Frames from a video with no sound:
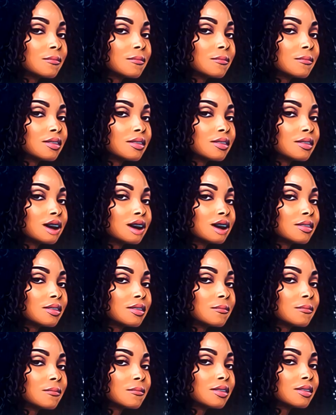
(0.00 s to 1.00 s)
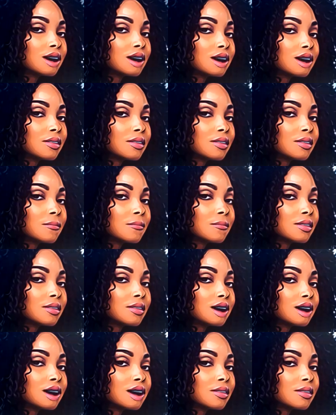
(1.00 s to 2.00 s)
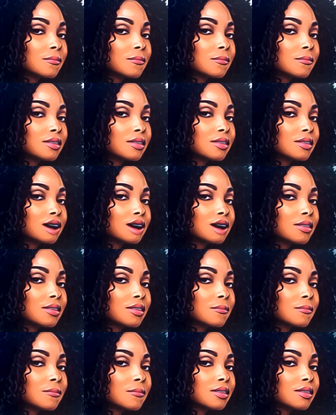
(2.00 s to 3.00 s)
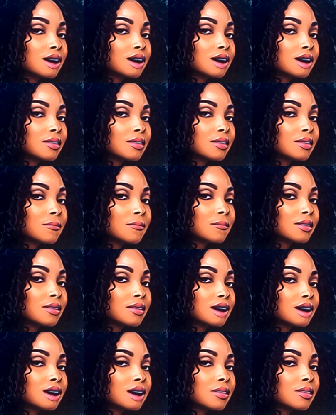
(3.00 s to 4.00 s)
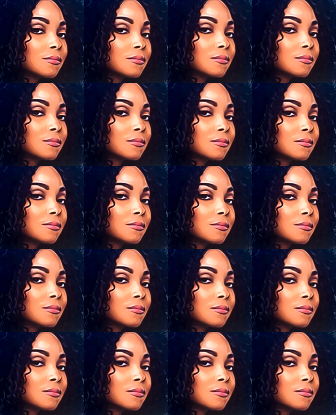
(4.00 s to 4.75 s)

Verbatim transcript: And Mitch's was very long. However, it did touch me a little bit.